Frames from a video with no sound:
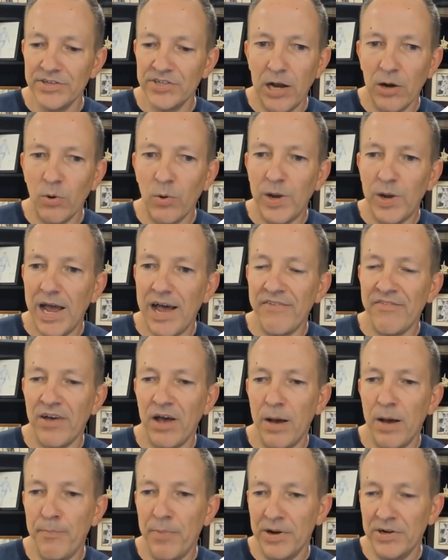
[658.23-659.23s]
Here we
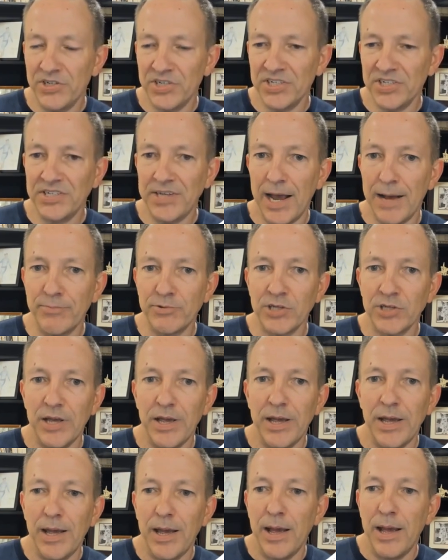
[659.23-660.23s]
have a bunch of steps.
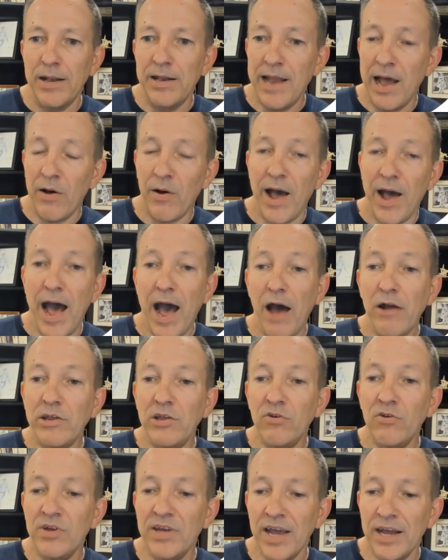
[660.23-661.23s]
Now, how
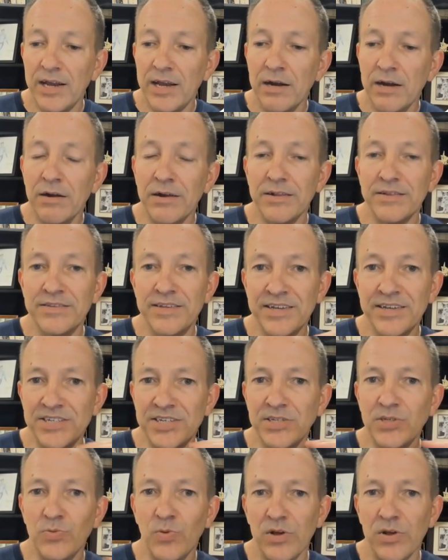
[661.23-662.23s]
do you get here?
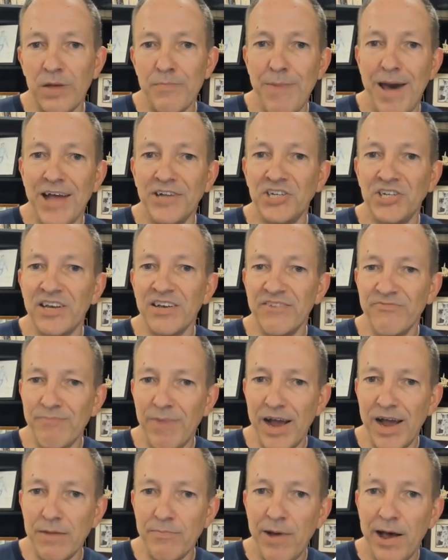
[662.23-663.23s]
This is where the magic
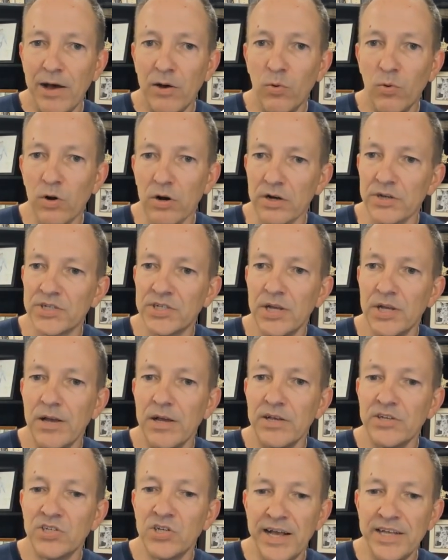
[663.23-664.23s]
of MindPal works.
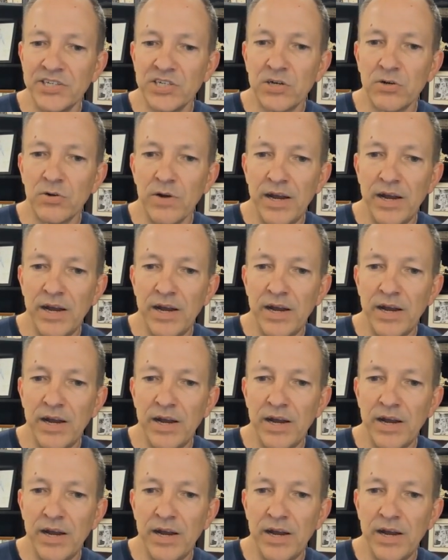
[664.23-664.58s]
Let's